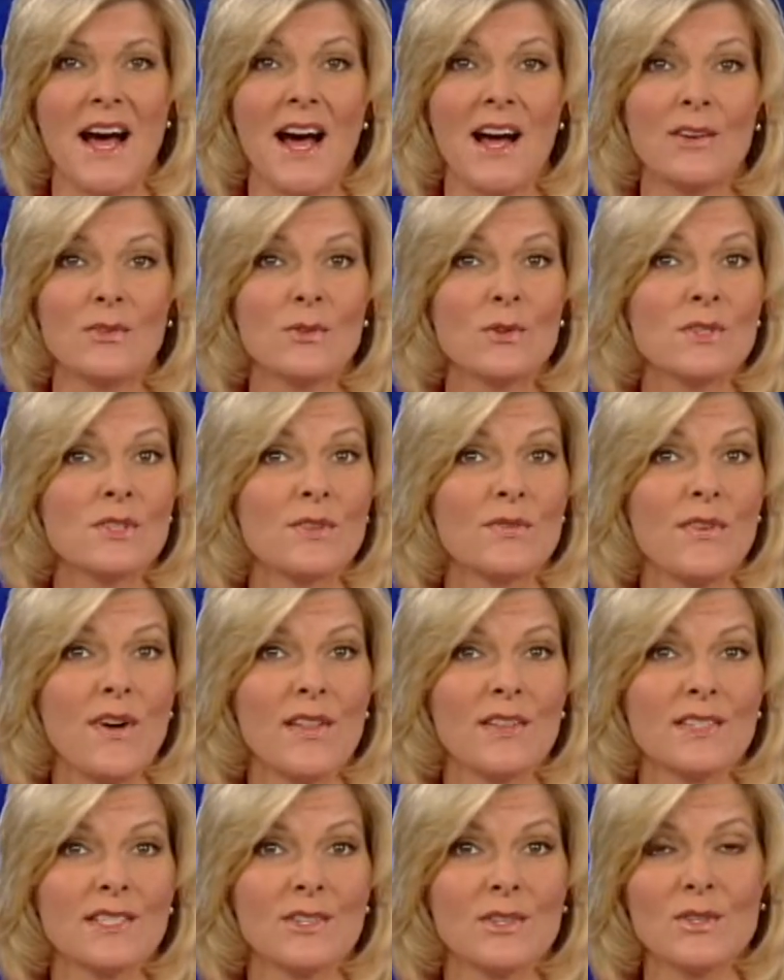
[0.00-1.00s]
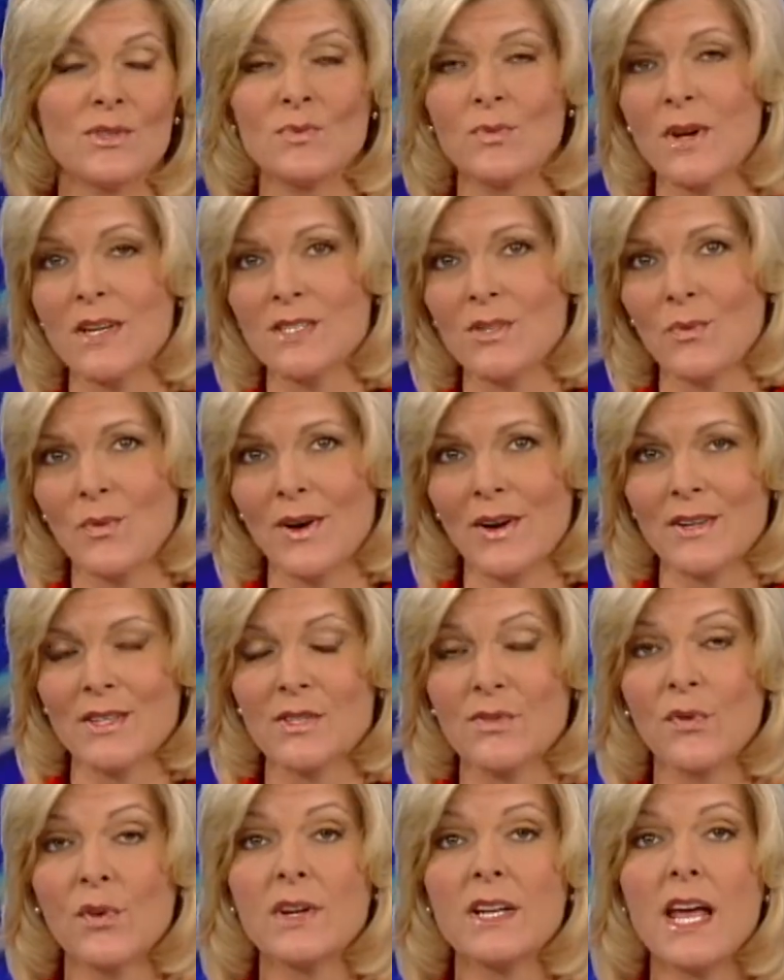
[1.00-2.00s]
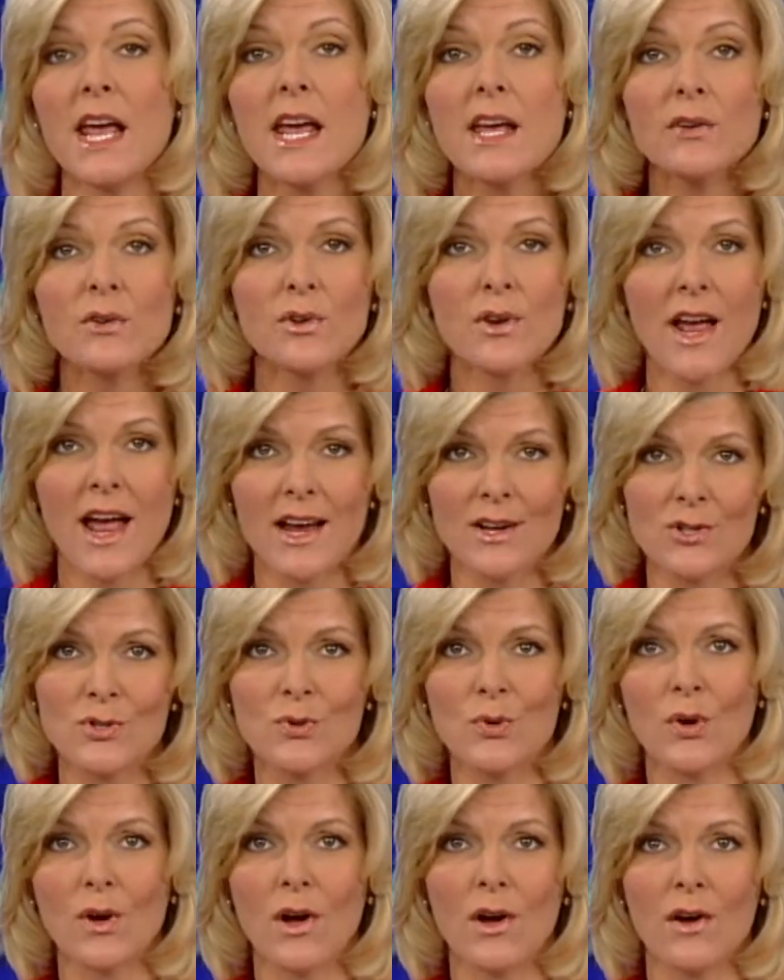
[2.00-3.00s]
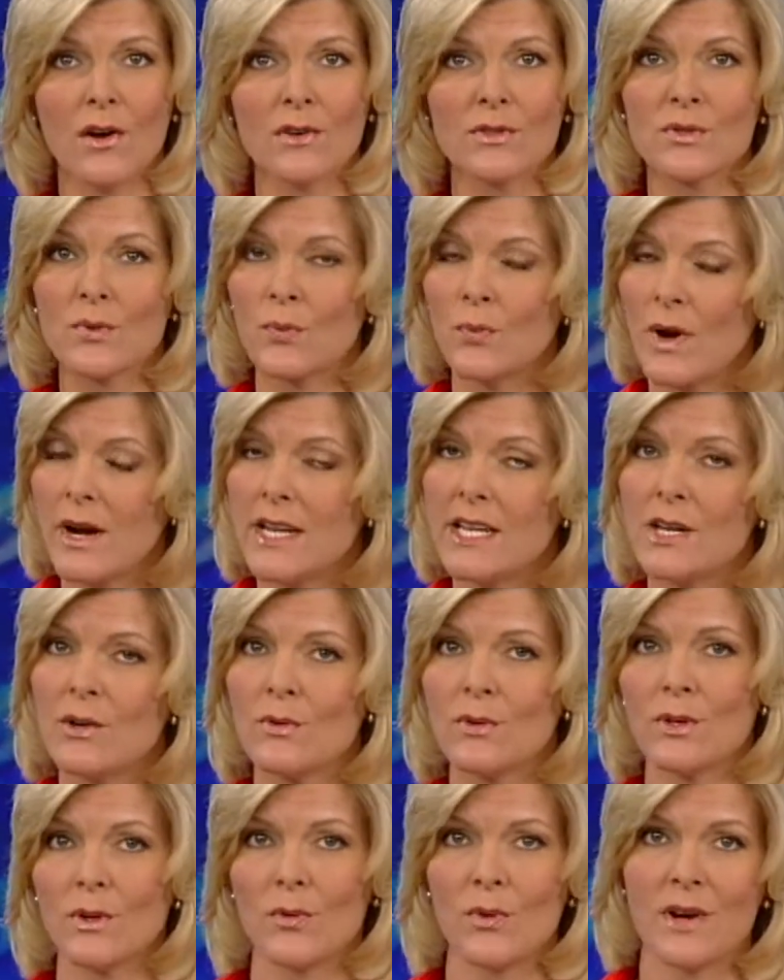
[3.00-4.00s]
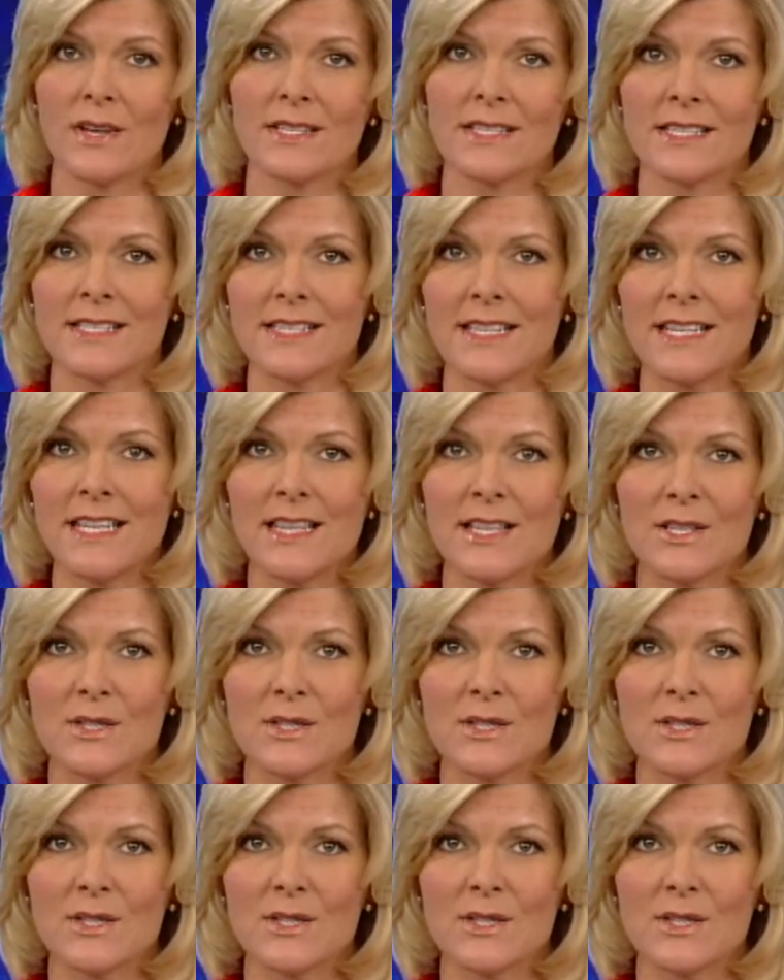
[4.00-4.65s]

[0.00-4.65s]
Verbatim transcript: Hundreds of volunteers raised awareness for an international cause right here in the Crescent City